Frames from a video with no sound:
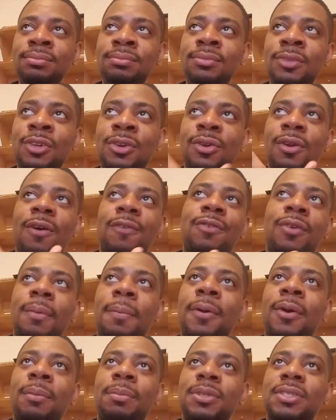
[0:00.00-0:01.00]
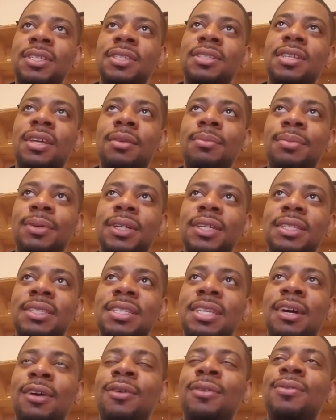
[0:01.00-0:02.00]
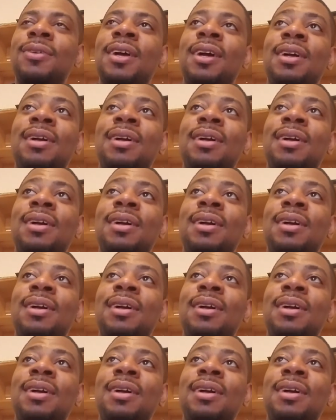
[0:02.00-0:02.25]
you know, for purposes of the book itself.